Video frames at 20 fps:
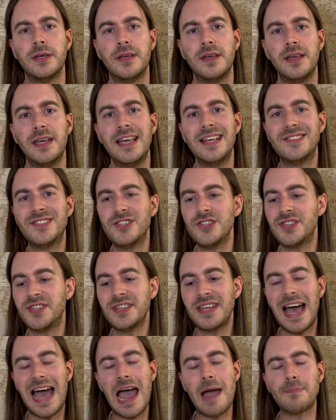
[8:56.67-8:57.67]
It's just
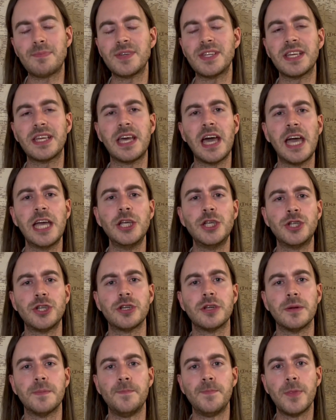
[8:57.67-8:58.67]
an
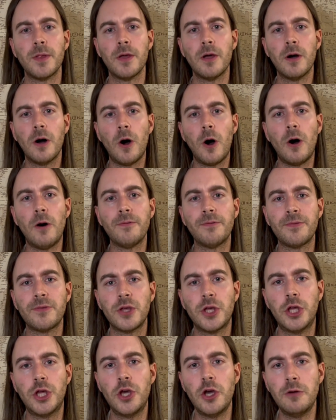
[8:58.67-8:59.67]
abdication of
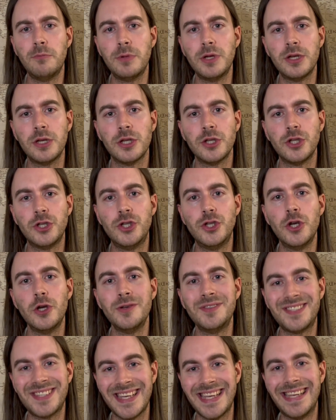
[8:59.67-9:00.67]
human
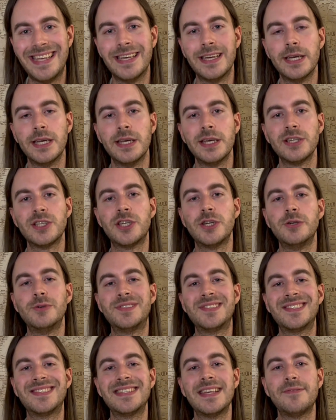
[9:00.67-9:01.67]
duty to
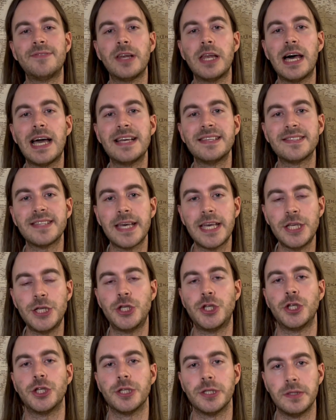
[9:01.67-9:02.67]

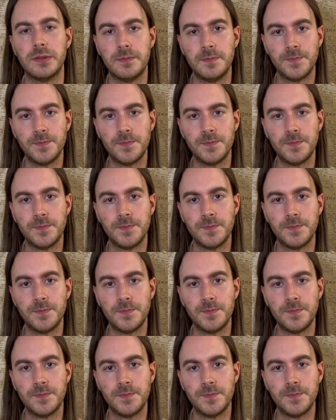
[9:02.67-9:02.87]
civilization.